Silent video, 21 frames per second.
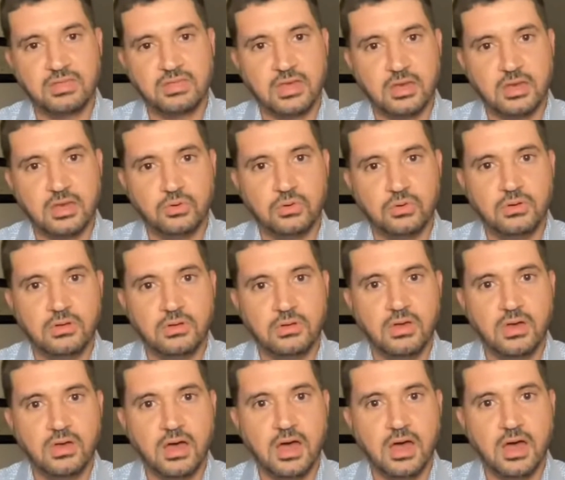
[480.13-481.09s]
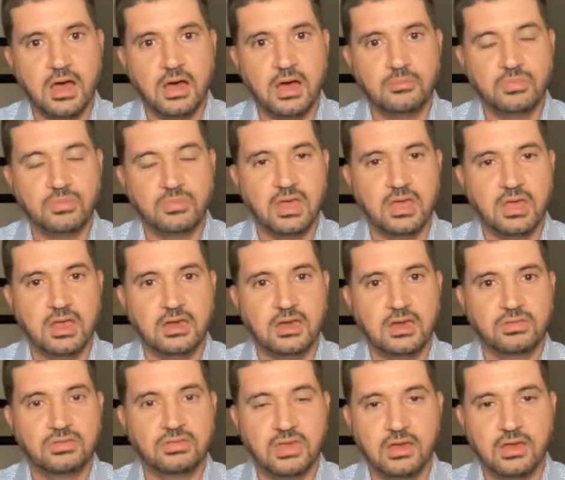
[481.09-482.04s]
Cable in
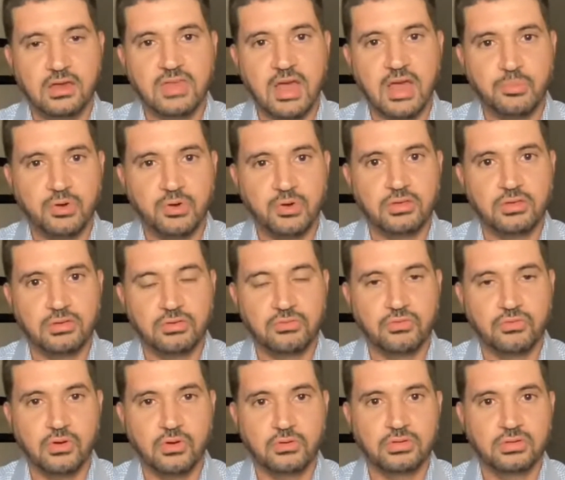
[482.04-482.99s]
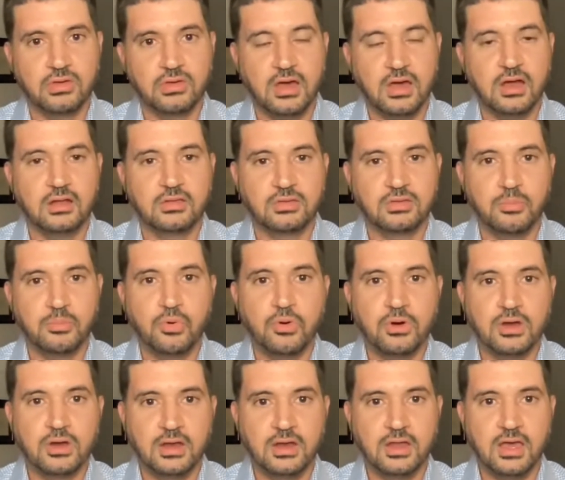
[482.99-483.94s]
a sales operations role,
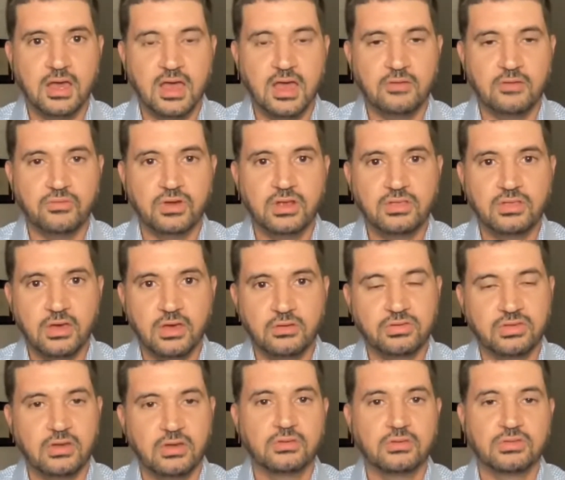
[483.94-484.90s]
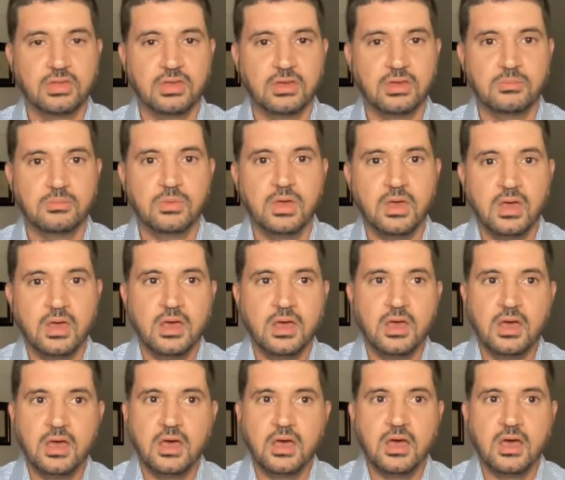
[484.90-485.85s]
supporting a retail sales team.
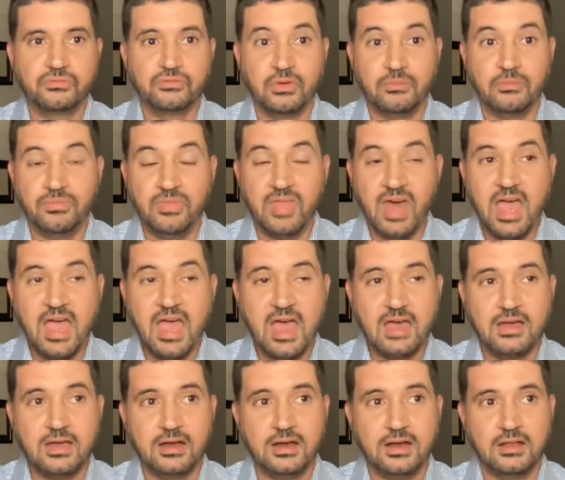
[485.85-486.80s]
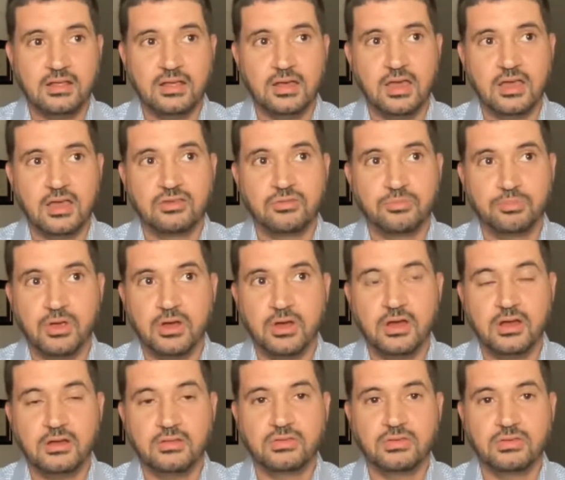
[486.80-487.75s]
From that
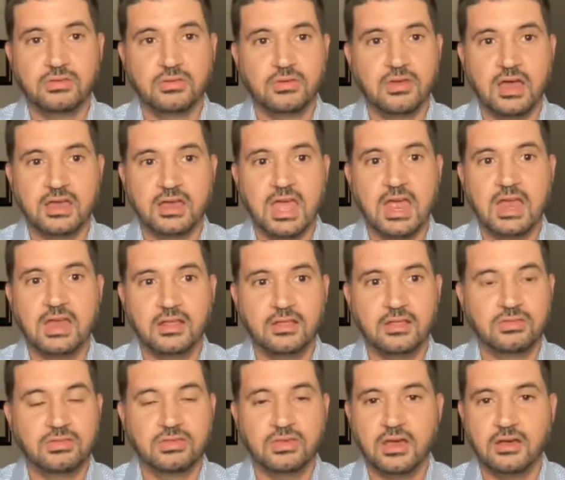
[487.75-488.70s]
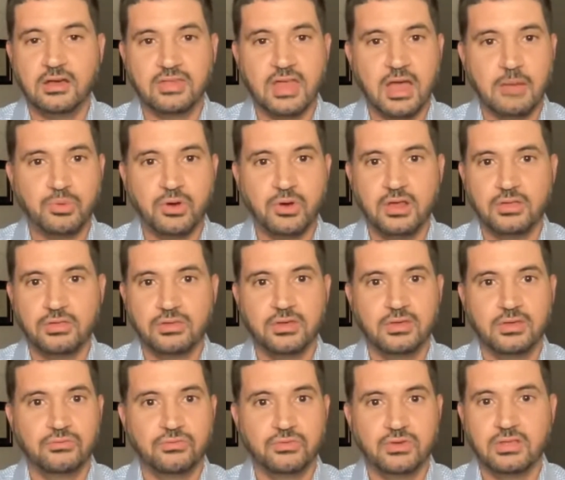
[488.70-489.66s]
experience, again, it's sales
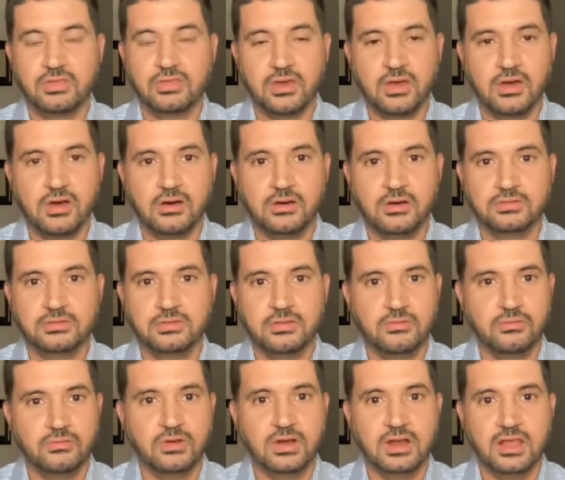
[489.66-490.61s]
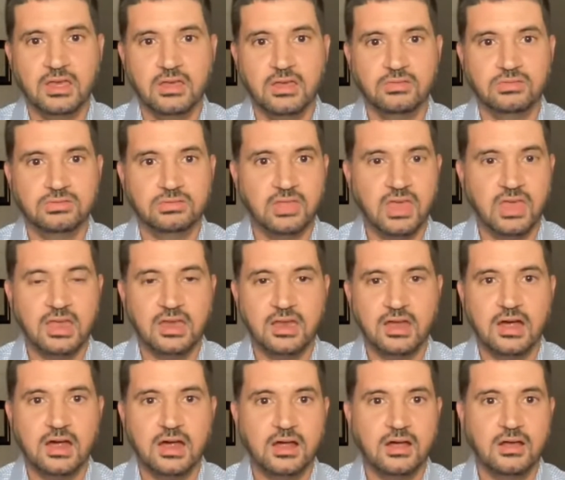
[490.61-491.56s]
operations, retail, really
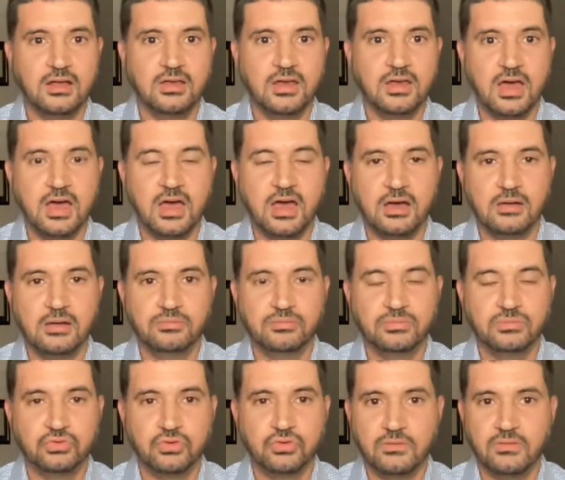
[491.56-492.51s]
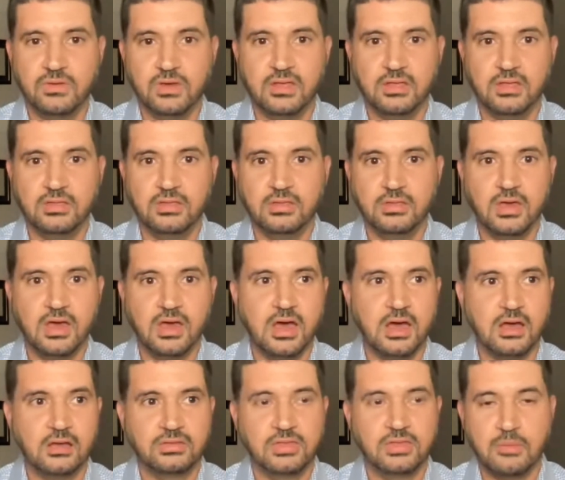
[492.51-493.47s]
data driven
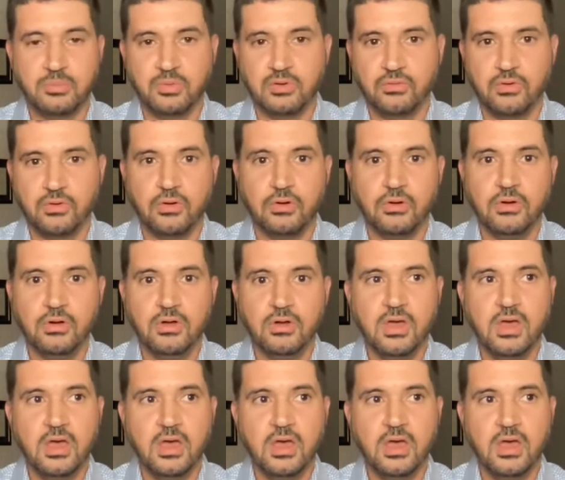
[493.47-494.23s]
type of role.